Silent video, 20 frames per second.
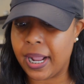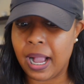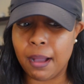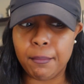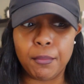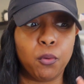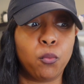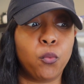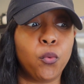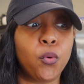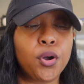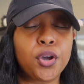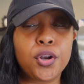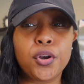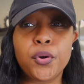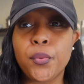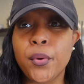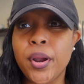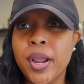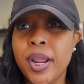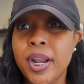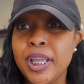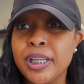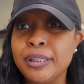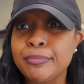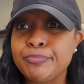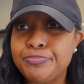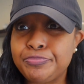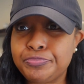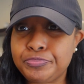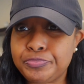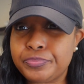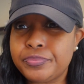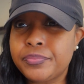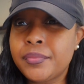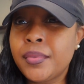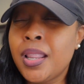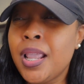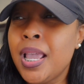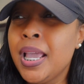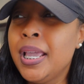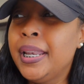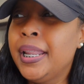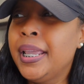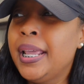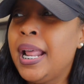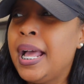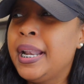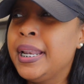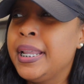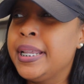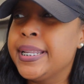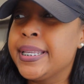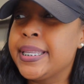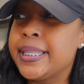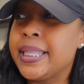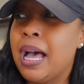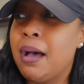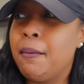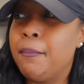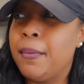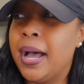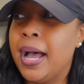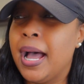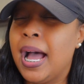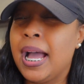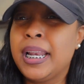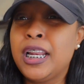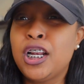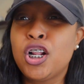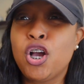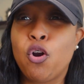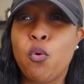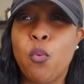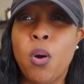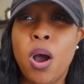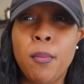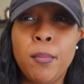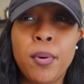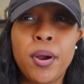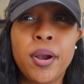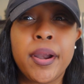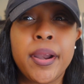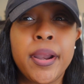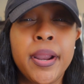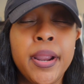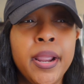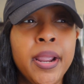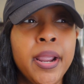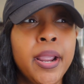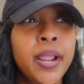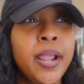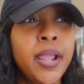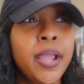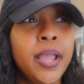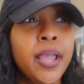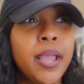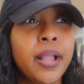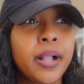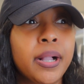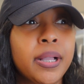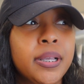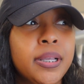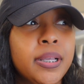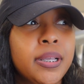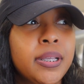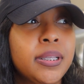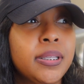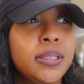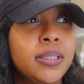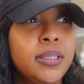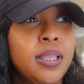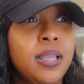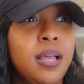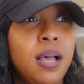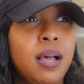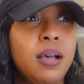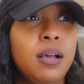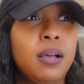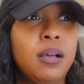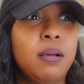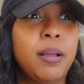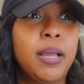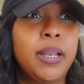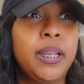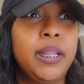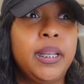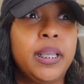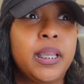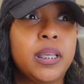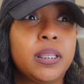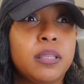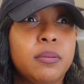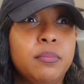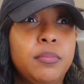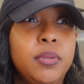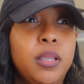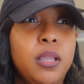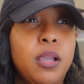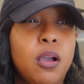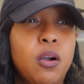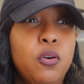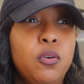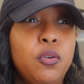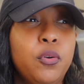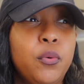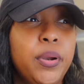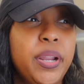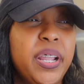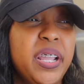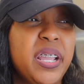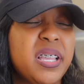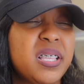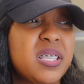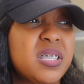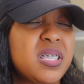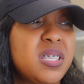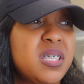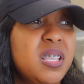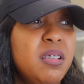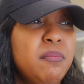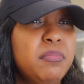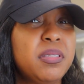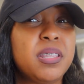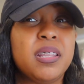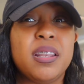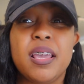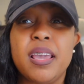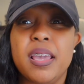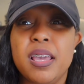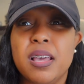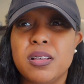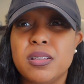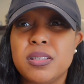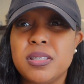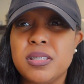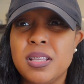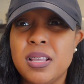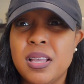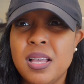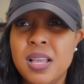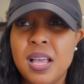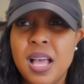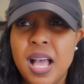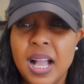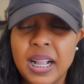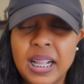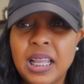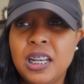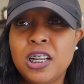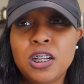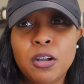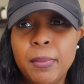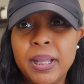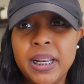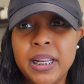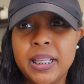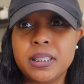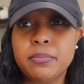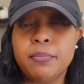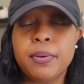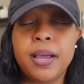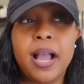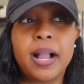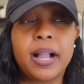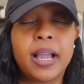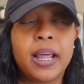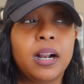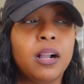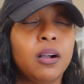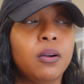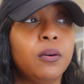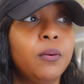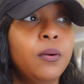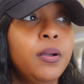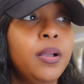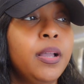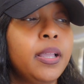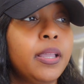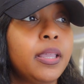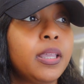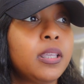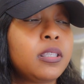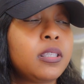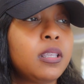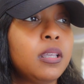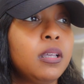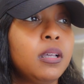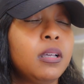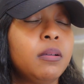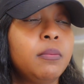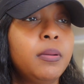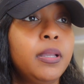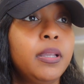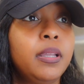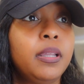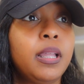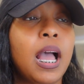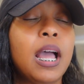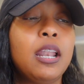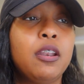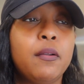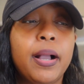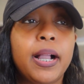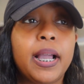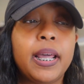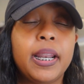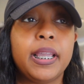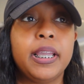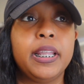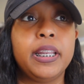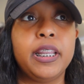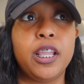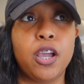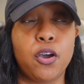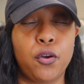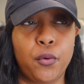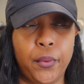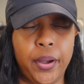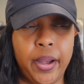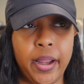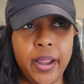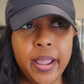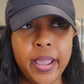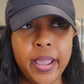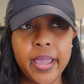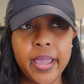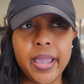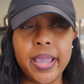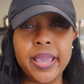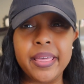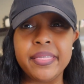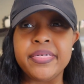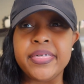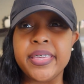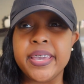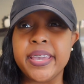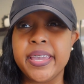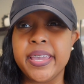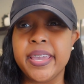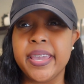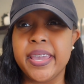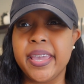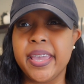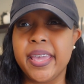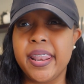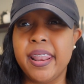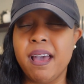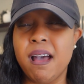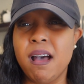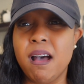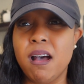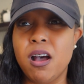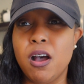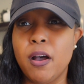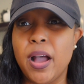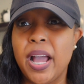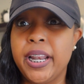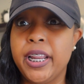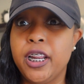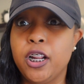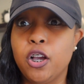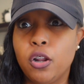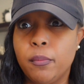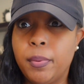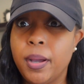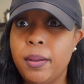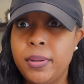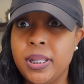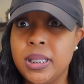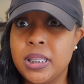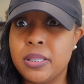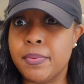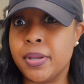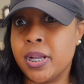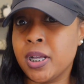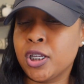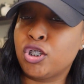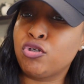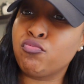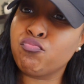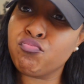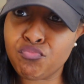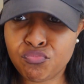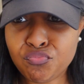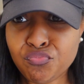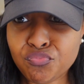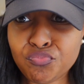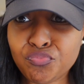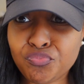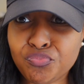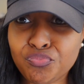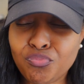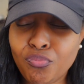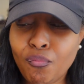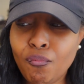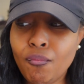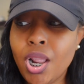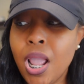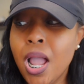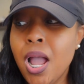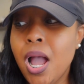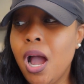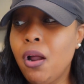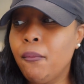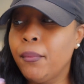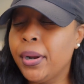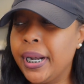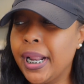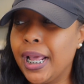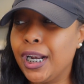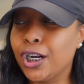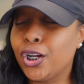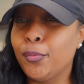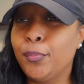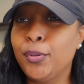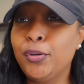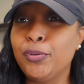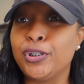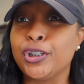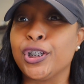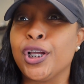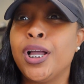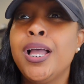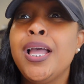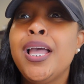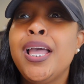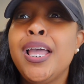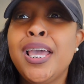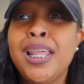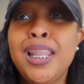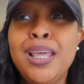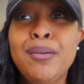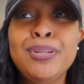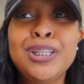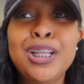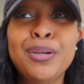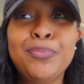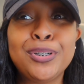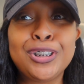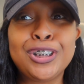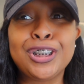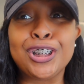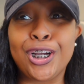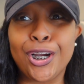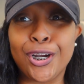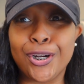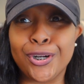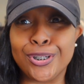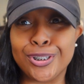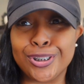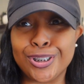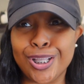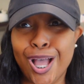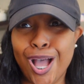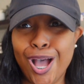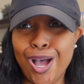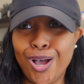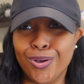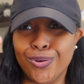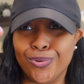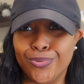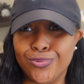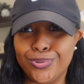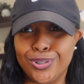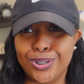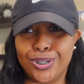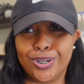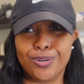Got my water ready. And then I need to stop by. I need to go to Walmart because I need to get some deodorant and something else. I gotta look at my list, but I gotta go get some. I know I gotta get deodorant. And then I need to go to Publix because I'm running out of kombucha. And let me just put your girls on the